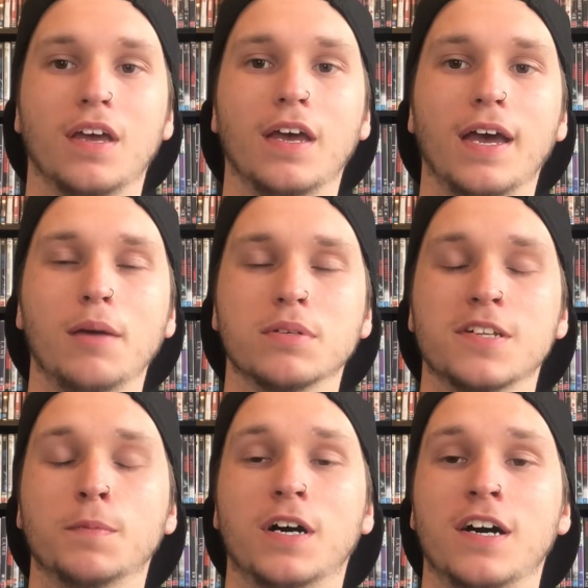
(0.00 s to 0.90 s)
Hey, what's
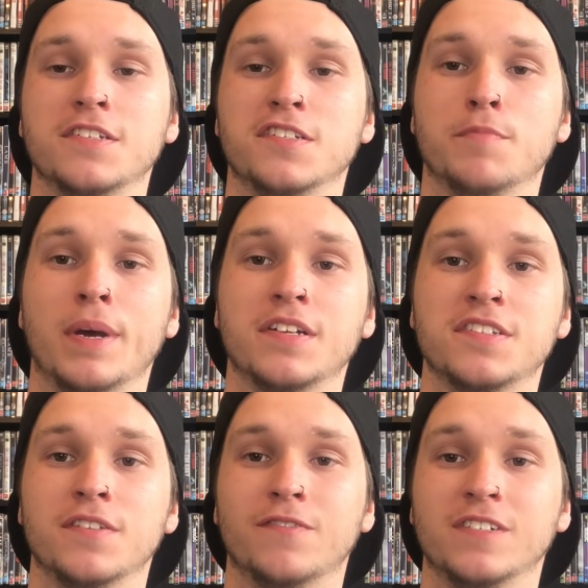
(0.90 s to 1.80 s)
up, guys? It's Bakes
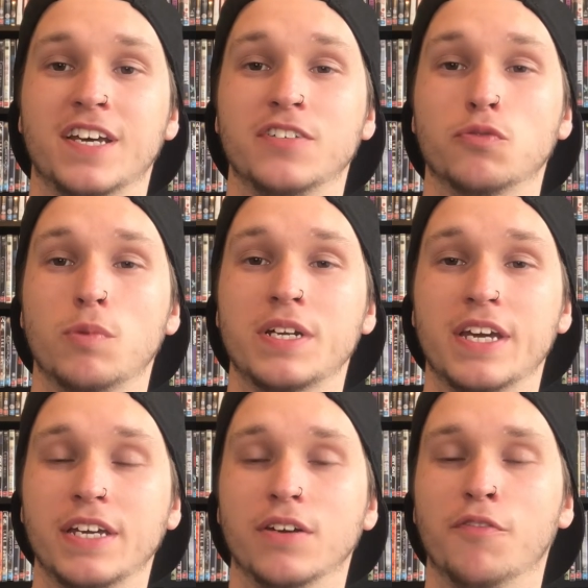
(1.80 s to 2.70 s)
here for day
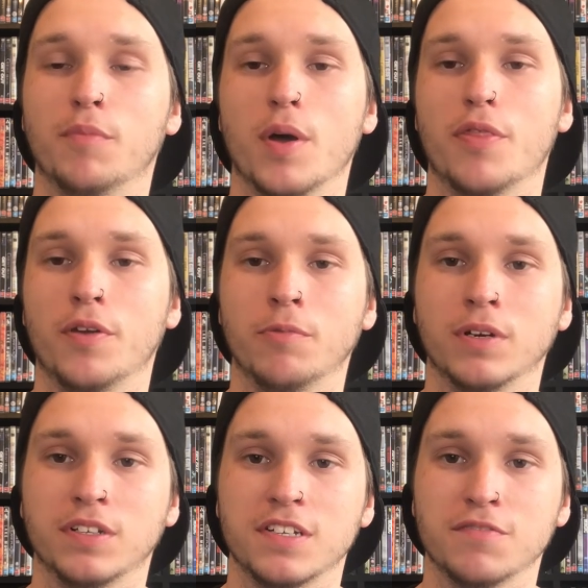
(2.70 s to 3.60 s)
28 of my 31
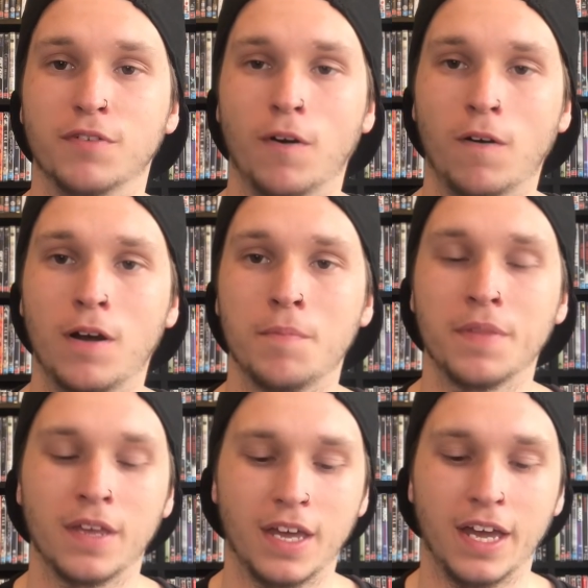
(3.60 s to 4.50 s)
Days of Horror.
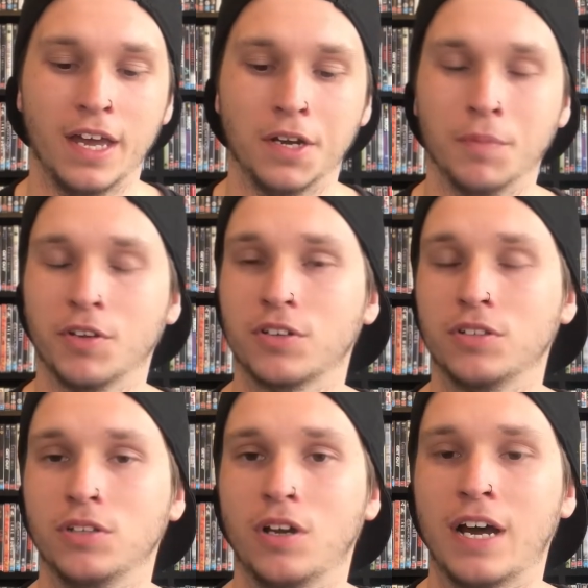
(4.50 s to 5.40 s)
And I'm not gonna
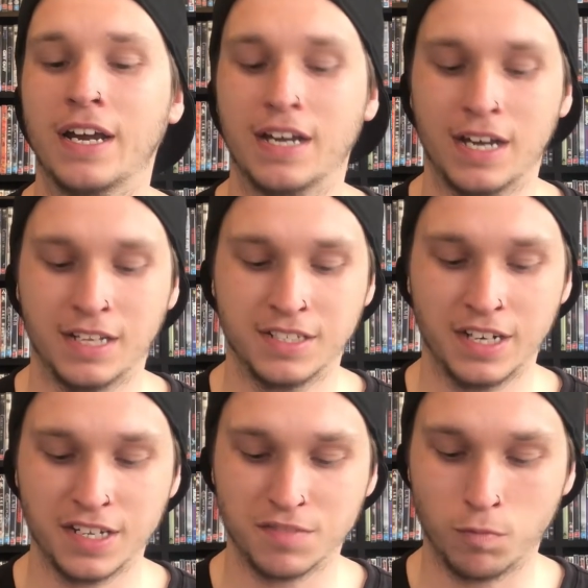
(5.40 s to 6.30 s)
lie,
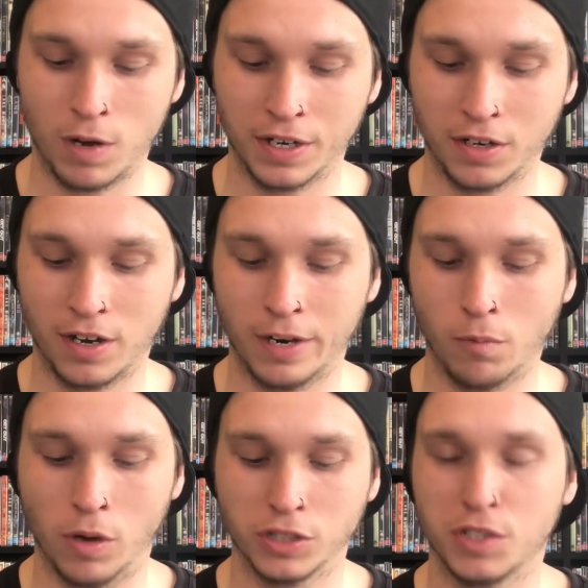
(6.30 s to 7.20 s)
today's one I
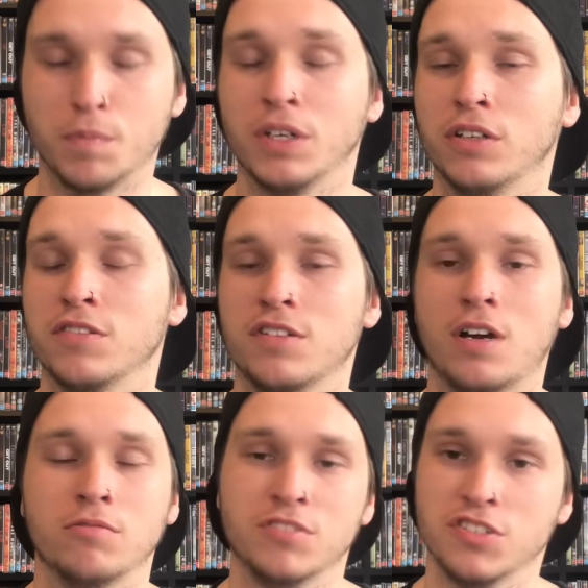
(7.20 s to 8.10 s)
watched because I
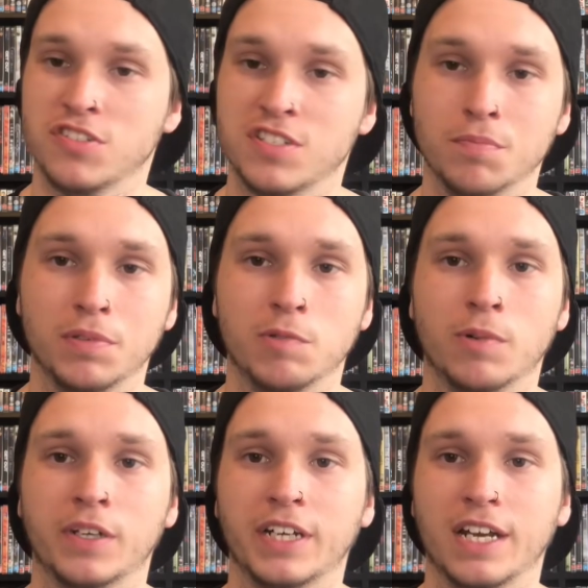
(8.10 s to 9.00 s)
was just simply
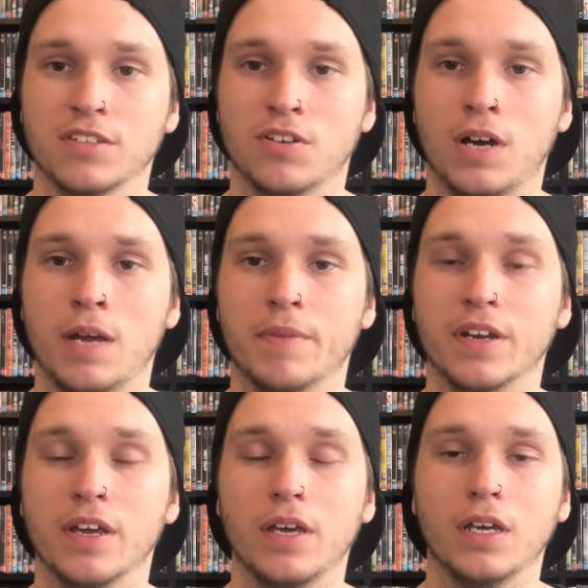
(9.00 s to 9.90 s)
running out of time. And
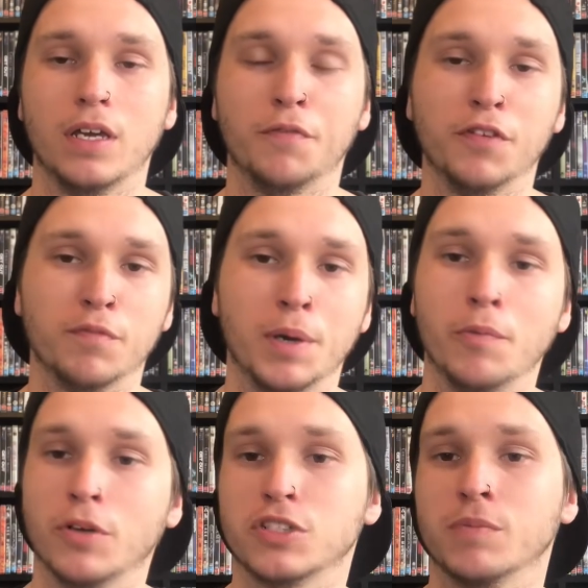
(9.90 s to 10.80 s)
if you've been
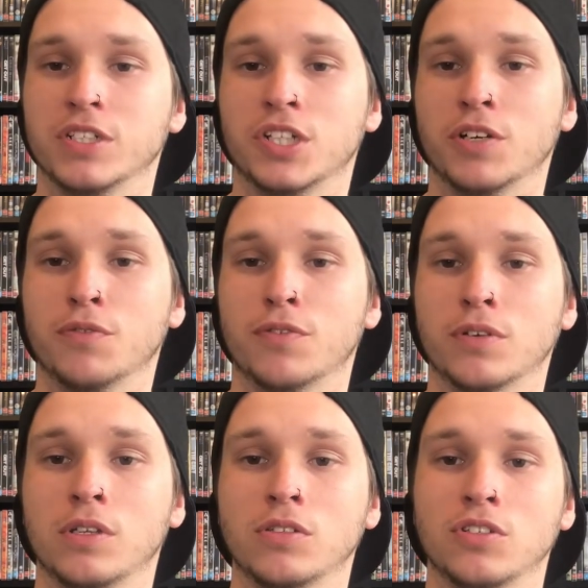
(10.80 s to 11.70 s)
watching my channel for a
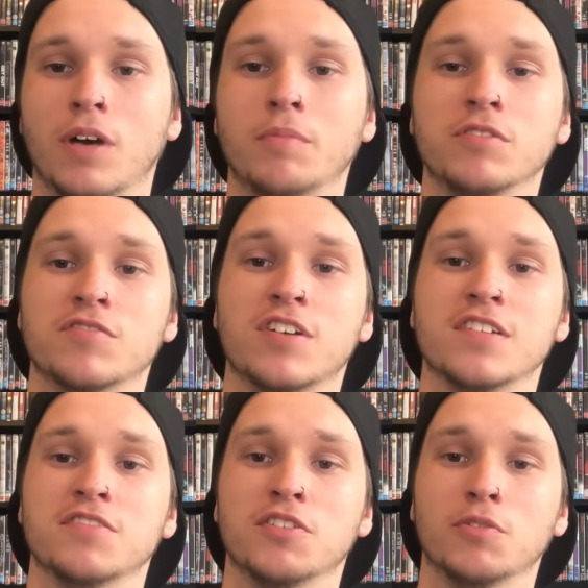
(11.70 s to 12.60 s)
long time, you
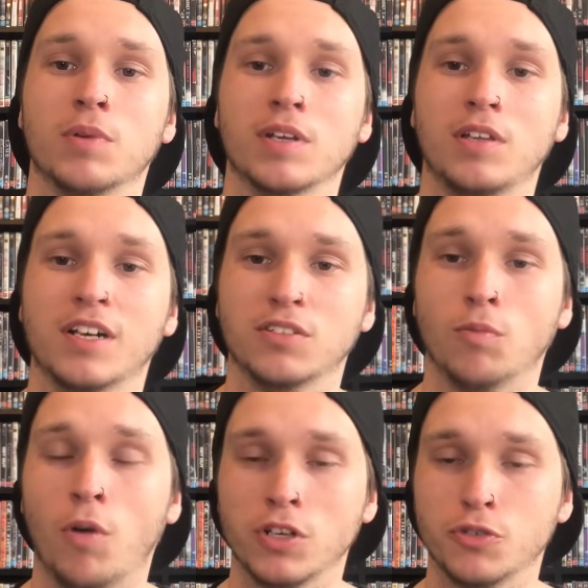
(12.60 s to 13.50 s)
guys know what I like to
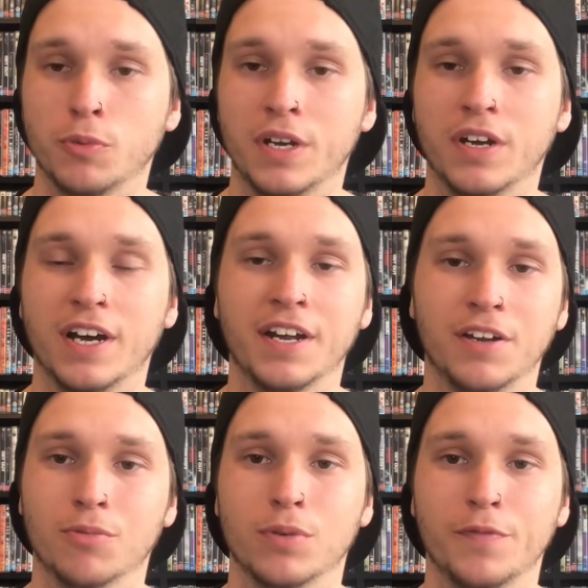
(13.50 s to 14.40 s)
watch when I need to
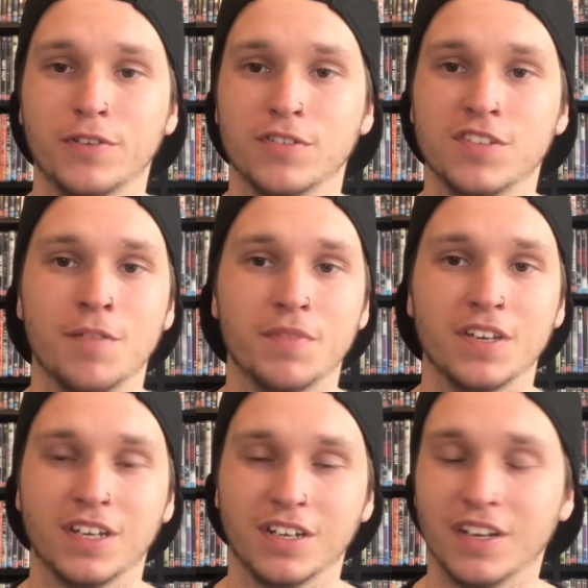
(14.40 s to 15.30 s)
review
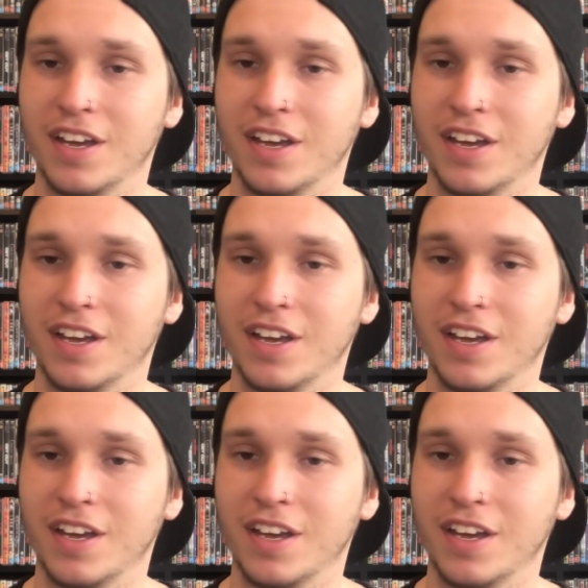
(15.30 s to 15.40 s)
something and